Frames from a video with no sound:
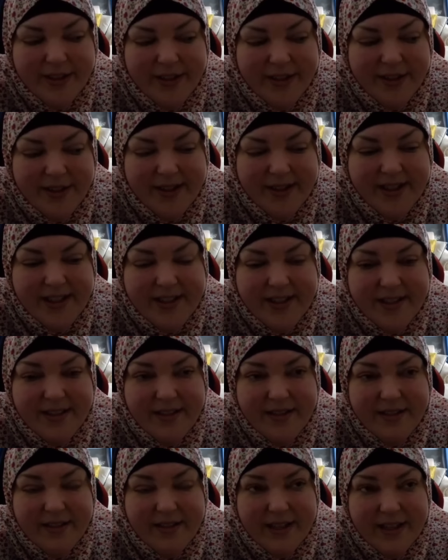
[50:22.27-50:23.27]
since
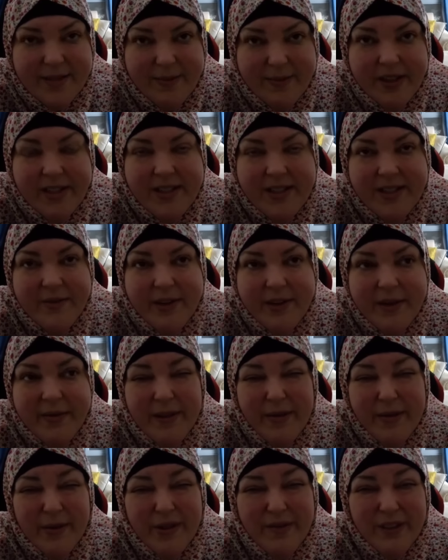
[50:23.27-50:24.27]
experiencing what I went through
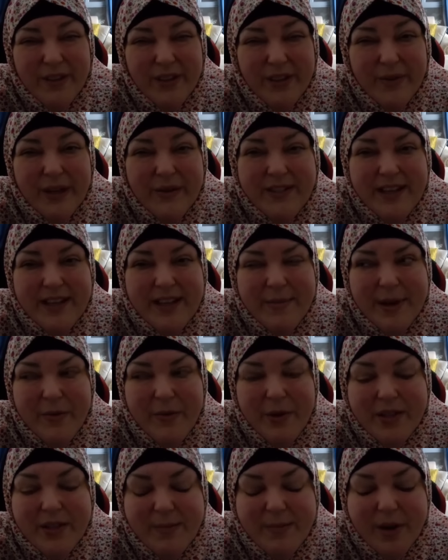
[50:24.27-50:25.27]
in the villa when I was at my
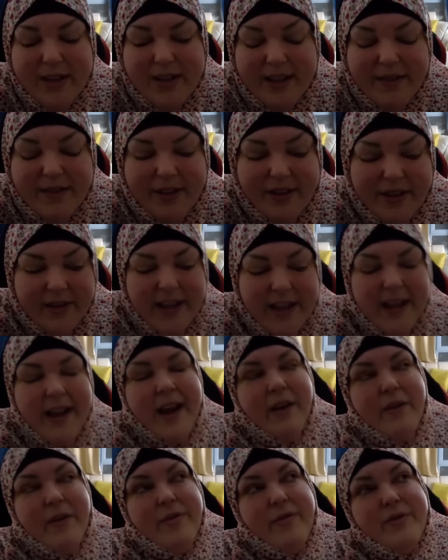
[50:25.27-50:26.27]
worst depressed ever, I
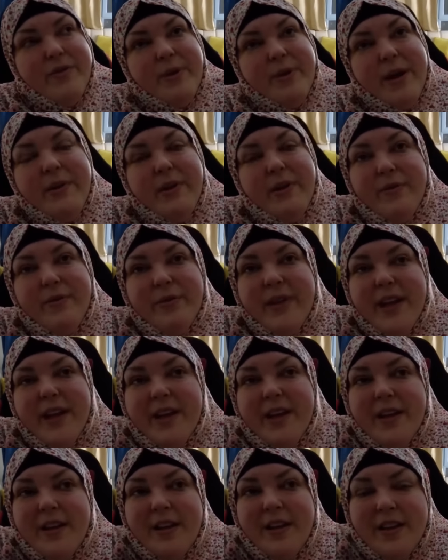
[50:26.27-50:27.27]
would go through like
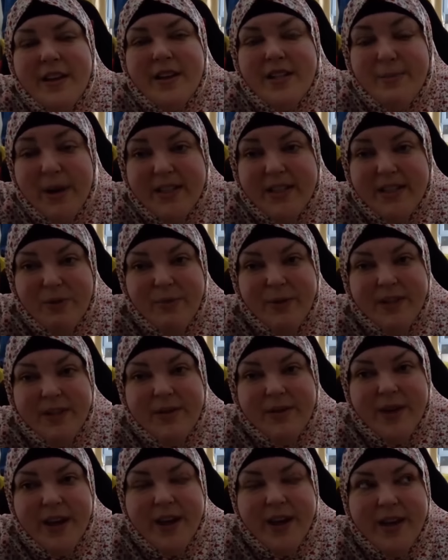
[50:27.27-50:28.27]
depressed moments,
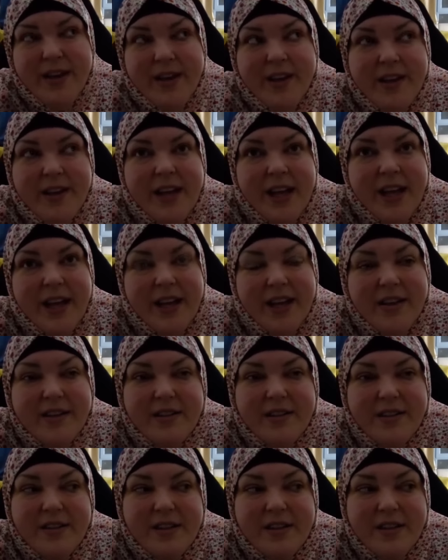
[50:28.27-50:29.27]
okay? And
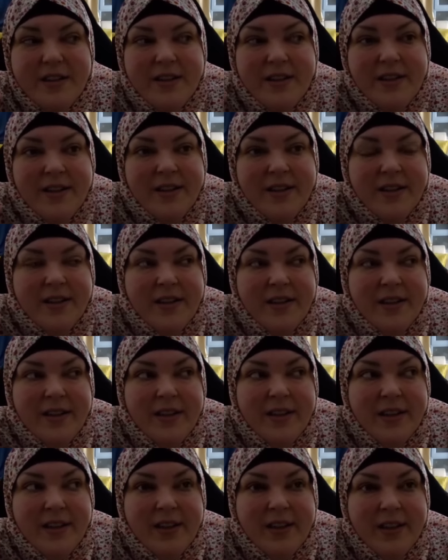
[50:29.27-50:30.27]

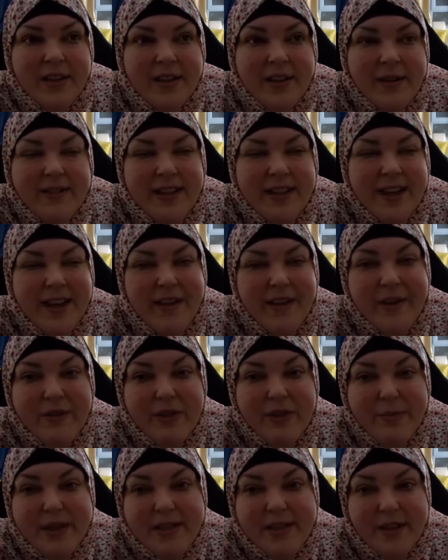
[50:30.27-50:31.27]
I was like, I vowed to
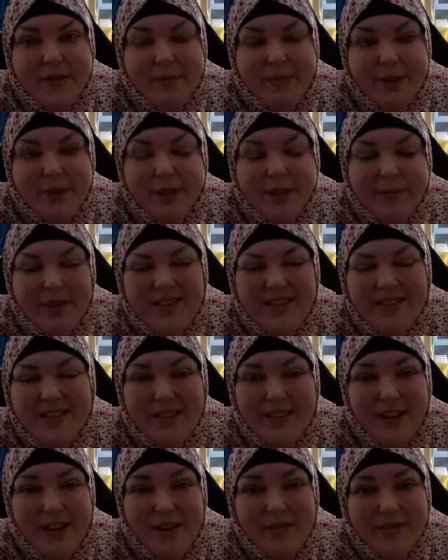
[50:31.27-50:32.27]
myself, I'm like,
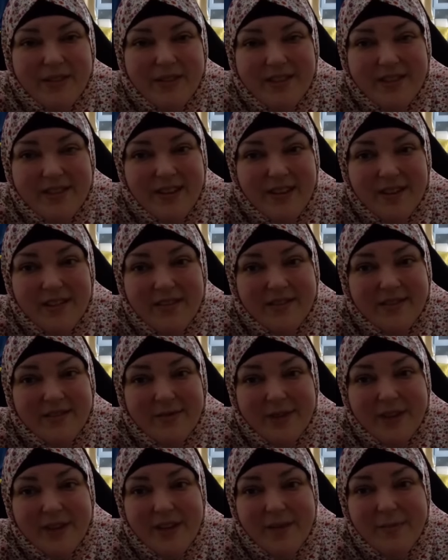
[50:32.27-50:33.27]
Salah would
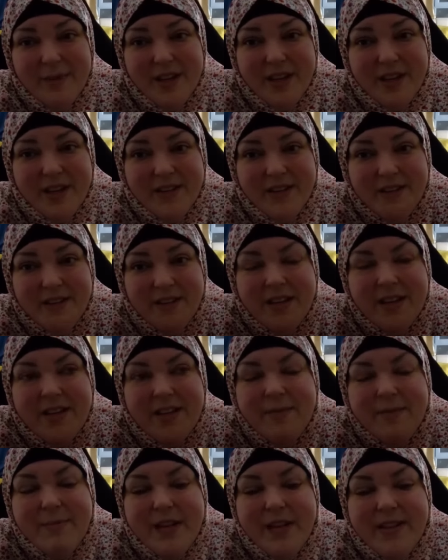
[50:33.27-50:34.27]
not be. See,
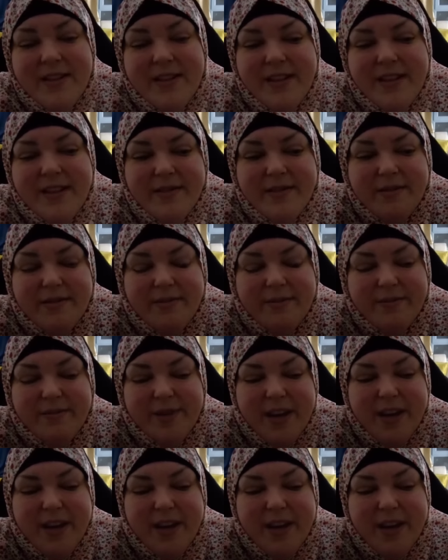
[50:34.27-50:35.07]
Pete and I, we kind of